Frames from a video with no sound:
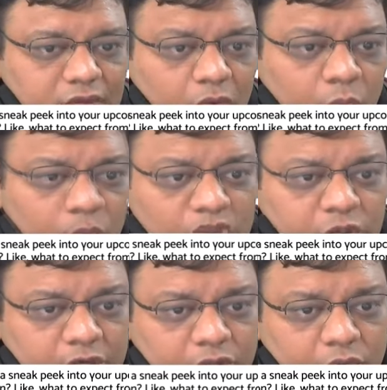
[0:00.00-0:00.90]
Who is
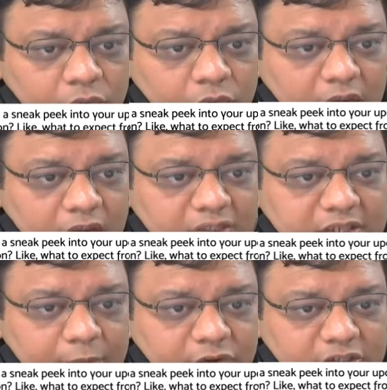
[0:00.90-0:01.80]
going to ask
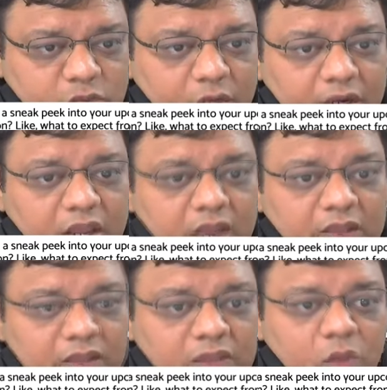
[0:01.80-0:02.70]
about this one?
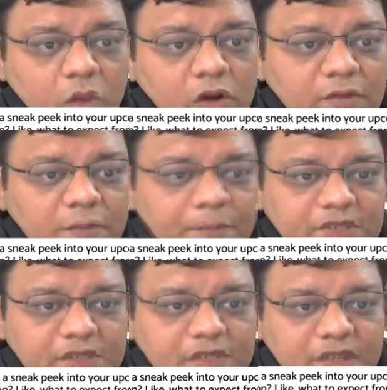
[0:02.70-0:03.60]
Yes, one of the
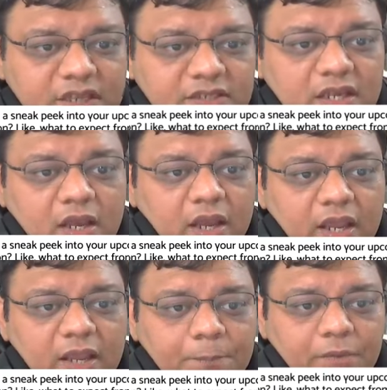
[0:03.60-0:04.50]
person says,
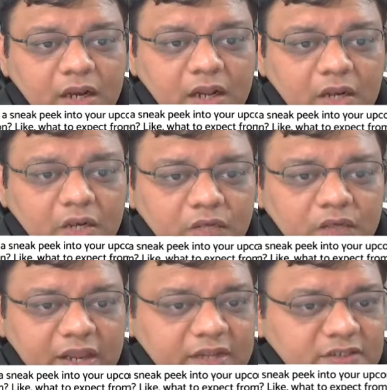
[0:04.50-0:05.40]
hey, Pinal, could
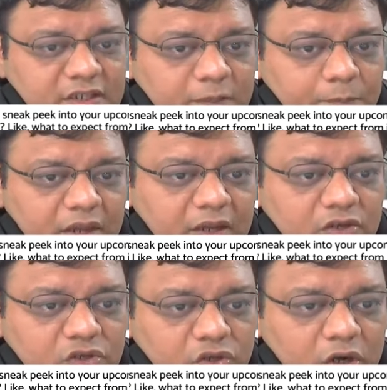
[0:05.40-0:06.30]
we get a sneak peek
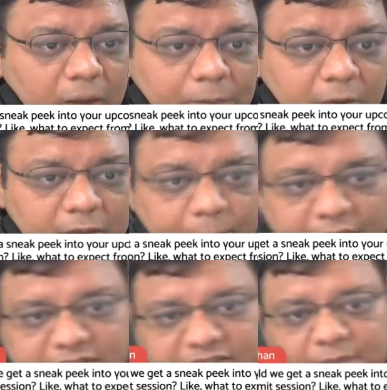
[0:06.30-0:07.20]
into your upcoming
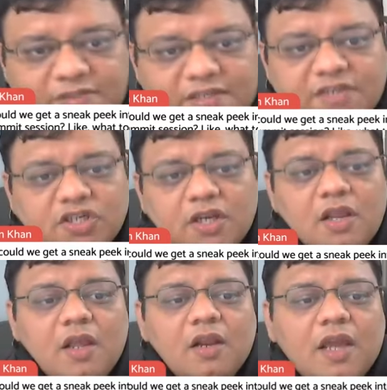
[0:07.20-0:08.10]
past summit session?
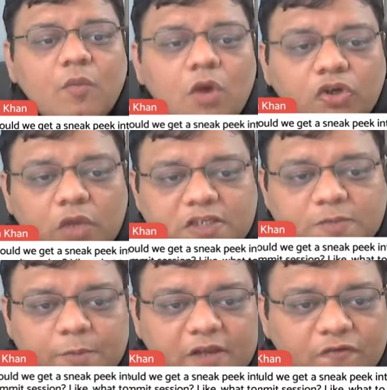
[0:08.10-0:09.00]
Like what to
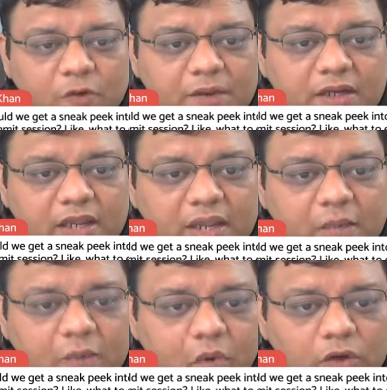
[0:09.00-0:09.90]
expect from it
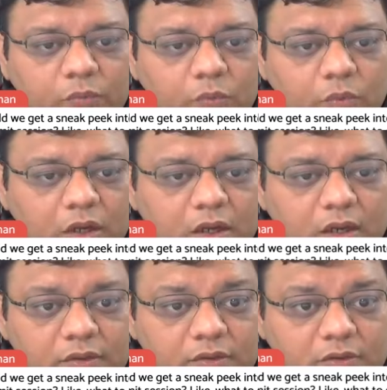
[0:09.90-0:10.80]
and what
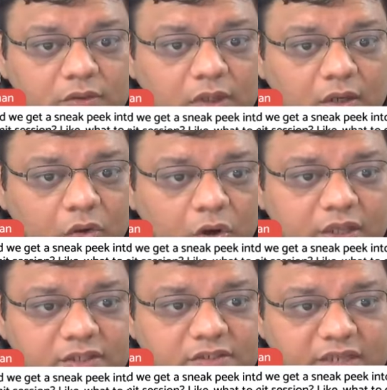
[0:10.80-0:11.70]
the
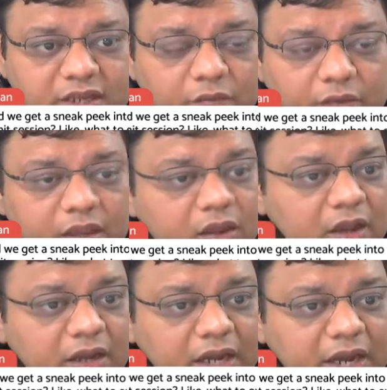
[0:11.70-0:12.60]
audience takeaway?
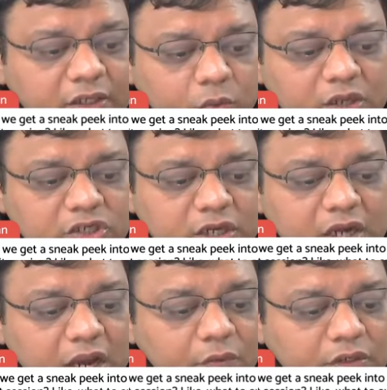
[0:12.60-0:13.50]
Great question.
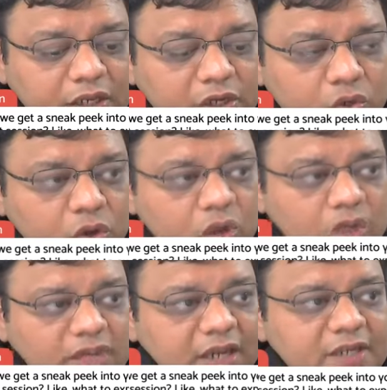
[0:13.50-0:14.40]
I will tell you,
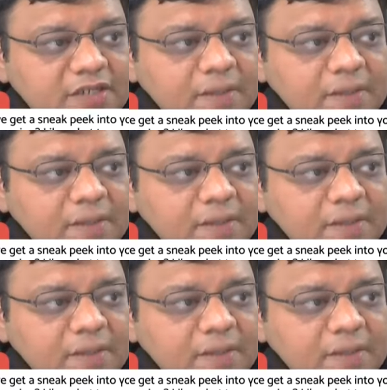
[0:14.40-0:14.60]
there is a